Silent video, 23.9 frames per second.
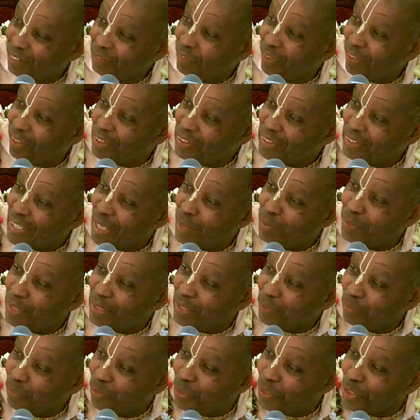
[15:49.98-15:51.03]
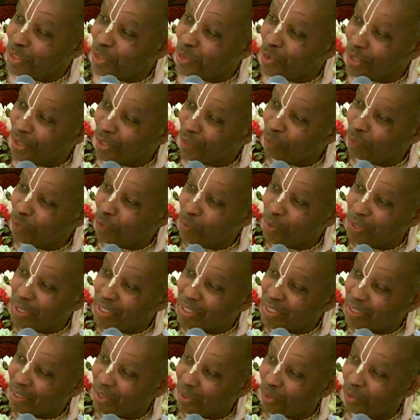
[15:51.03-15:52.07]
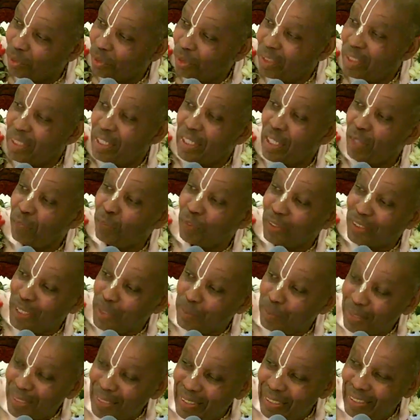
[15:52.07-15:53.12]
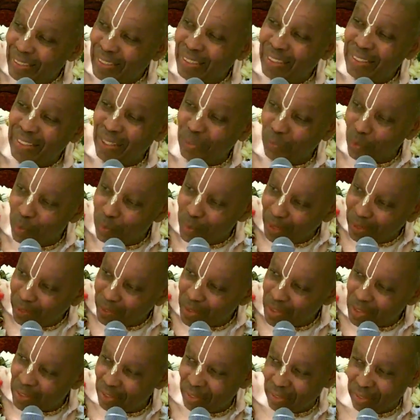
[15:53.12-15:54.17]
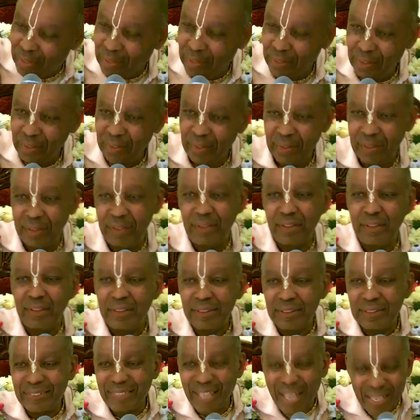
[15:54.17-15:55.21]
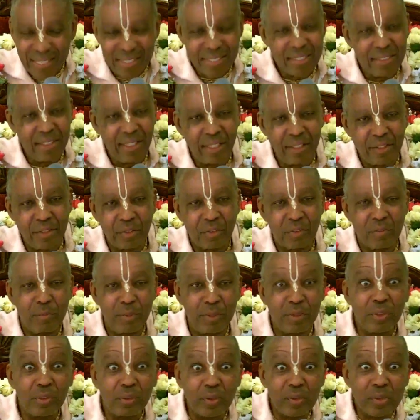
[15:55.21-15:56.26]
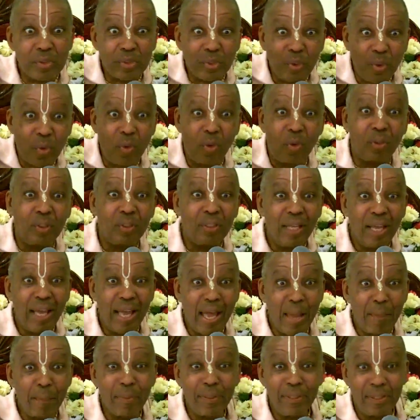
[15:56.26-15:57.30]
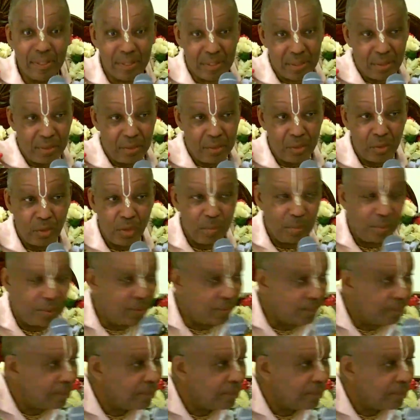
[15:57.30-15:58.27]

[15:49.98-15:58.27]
The very same thing you were enjoying a few minutes ago, if you keep eating it, it will make you sick. That's the nature of material so-called happiness and enjoyment.